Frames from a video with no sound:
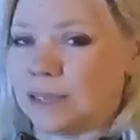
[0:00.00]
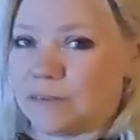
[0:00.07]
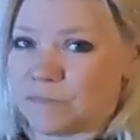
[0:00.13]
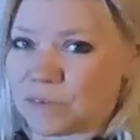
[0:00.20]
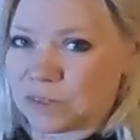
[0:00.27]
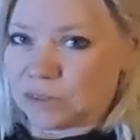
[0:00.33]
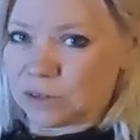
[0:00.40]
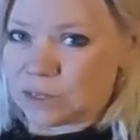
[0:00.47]

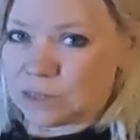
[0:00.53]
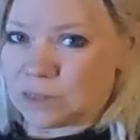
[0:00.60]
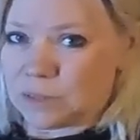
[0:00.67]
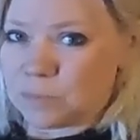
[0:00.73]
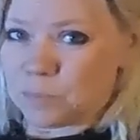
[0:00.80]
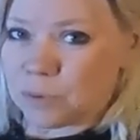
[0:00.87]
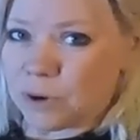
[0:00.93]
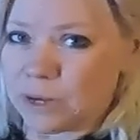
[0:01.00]
If you look at
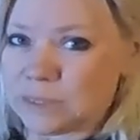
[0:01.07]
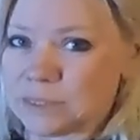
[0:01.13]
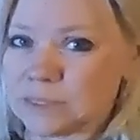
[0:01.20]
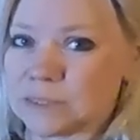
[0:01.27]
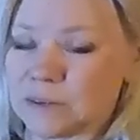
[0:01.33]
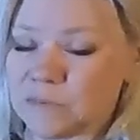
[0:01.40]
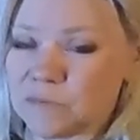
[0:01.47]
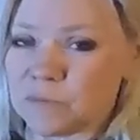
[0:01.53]
the
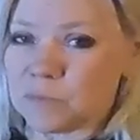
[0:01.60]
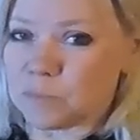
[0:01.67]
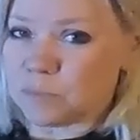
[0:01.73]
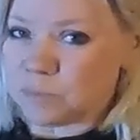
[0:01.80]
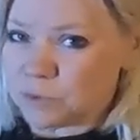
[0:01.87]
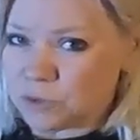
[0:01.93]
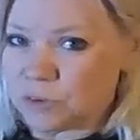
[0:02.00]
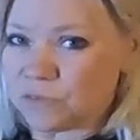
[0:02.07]
prices of
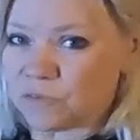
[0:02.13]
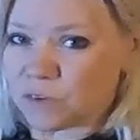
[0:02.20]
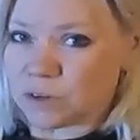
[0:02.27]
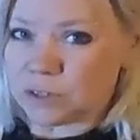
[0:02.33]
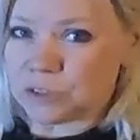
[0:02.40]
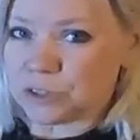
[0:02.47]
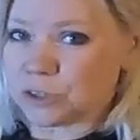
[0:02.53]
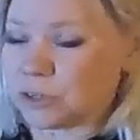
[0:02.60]
new
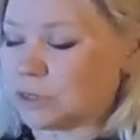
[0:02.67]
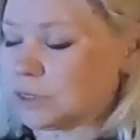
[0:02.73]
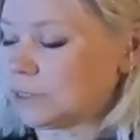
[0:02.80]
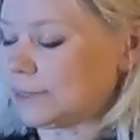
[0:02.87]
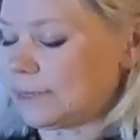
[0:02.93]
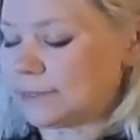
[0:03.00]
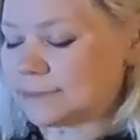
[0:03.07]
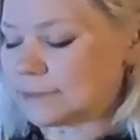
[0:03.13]
furniture in
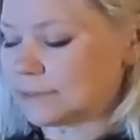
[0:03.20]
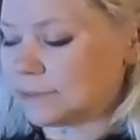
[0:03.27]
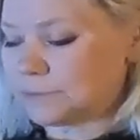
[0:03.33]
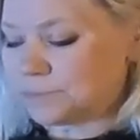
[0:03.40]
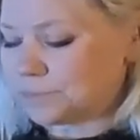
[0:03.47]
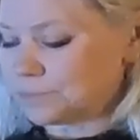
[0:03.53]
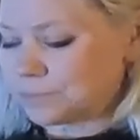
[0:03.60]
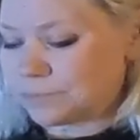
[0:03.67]

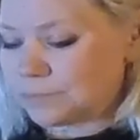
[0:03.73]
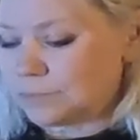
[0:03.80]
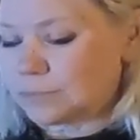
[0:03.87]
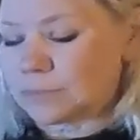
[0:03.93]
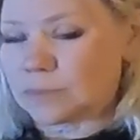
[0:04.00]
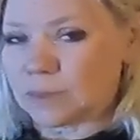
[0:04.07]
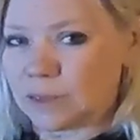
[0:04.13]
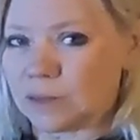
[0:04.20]
Alaska,
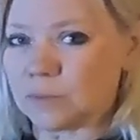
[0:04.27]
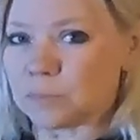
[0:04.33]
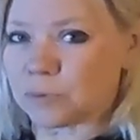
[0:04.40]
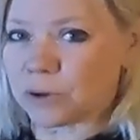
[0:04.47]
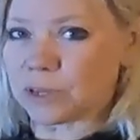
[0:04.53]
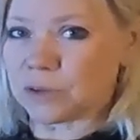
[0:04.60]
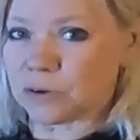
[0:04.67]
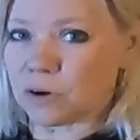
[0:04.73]
it'll
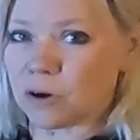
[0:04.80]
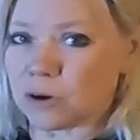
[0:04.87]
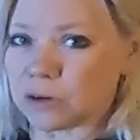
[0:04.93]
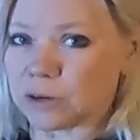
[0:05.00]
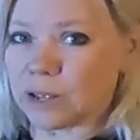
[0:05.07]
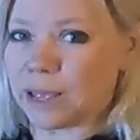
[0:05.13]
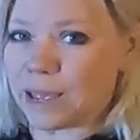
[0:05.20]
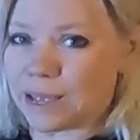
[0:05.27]
break your
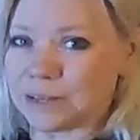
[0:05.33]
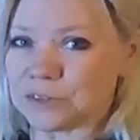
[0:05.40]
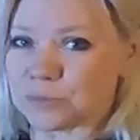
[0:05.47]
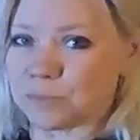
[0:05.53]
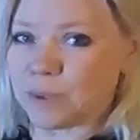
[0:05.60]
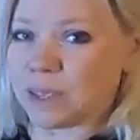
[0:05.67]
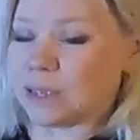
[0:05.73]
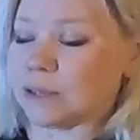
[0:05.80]
heart and
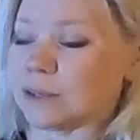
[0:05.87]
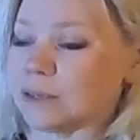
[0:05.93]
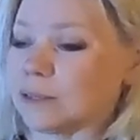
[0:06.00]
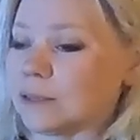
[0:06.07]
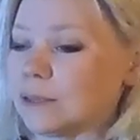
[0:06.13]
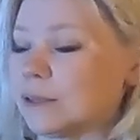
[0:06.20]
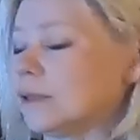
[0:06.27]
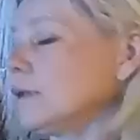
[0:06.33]
your bank.
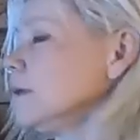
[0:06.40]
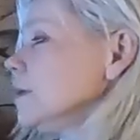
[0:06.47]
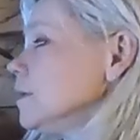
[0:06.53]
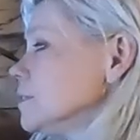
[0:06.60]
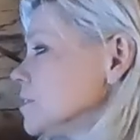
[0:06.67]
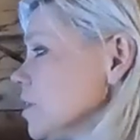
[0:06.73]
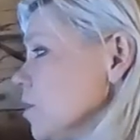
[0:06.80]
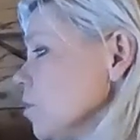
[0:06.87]

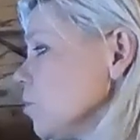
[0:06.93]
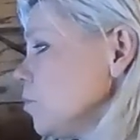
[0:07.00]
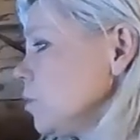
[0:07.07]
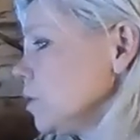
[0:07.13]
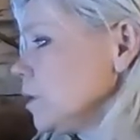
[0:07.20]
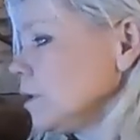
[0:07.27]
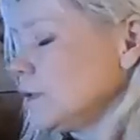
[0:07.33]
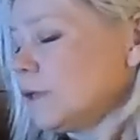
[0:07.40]
So,
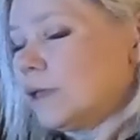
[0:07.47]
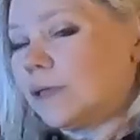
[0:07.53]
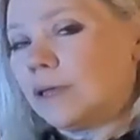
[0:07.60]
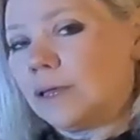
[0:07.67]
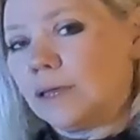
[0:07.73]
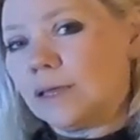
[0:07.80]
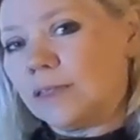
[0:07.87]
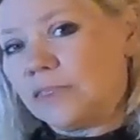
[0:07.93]

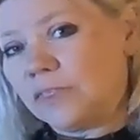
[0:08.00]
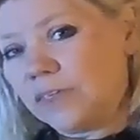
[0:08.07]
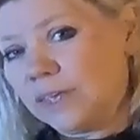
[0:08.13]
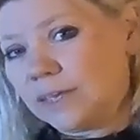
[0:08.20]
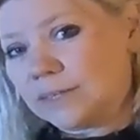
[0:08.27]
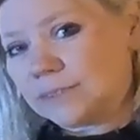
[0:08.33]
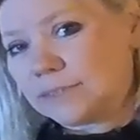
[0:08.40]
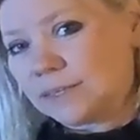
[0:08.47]

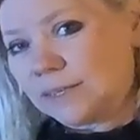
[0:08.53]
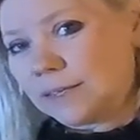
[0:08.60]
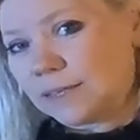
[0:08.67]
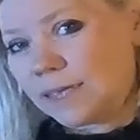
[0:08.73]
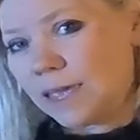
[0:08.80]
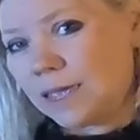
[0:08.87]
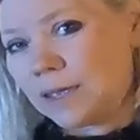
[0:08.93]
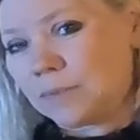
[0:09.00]
this
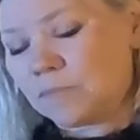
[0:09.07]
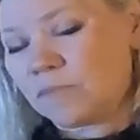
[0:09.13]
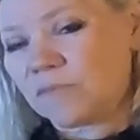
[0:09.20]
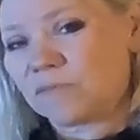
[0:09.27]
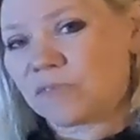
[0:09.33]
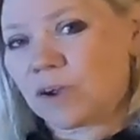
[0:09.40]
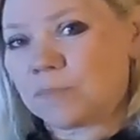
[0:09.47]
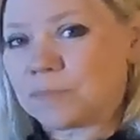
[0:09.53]
came
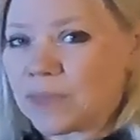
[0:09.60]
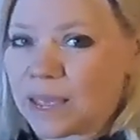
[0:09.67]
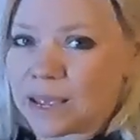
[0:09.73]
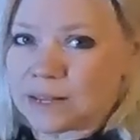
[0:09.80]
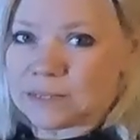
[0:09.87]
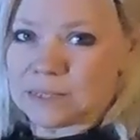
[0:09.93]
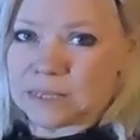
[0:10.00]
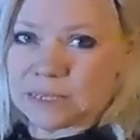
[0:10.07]
from the
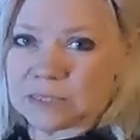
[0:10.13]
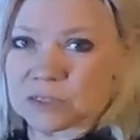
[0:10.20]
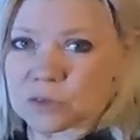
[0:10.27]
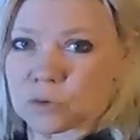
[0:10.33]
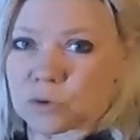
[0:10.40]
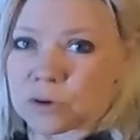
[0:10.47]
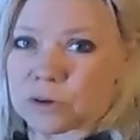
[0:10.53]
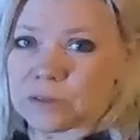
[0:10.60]
antique
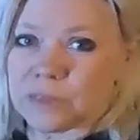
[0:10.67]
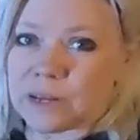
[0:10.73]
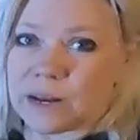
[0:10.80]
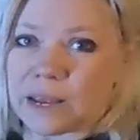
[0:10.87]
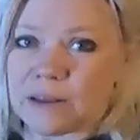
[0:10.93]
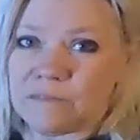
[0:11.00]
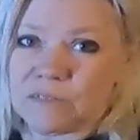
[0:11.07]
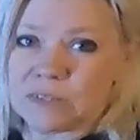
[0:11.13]
store that
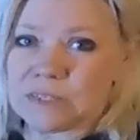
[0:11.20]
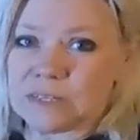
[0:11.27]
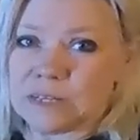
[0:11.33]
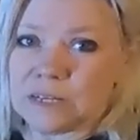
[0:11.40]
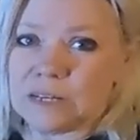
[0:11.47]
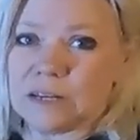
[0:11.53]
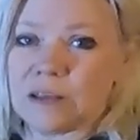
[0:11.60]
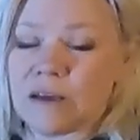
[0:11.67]
I had
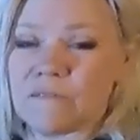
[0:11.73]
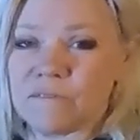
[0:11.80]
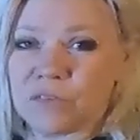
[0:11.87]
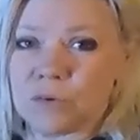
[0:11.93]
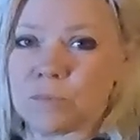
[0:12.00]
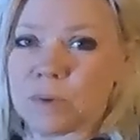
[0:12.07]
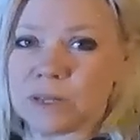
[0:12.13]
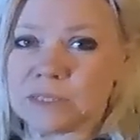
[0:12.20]
visited a
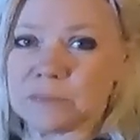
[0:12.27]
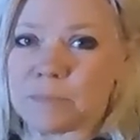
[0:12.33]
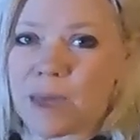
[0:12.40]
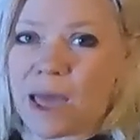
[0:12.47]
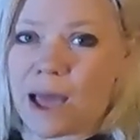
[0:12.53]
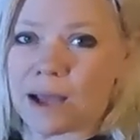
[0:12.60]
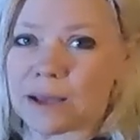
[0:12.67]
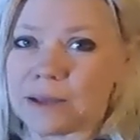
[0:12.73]
few months
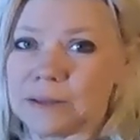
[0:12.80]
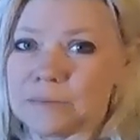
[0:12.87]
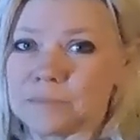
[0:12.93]
back.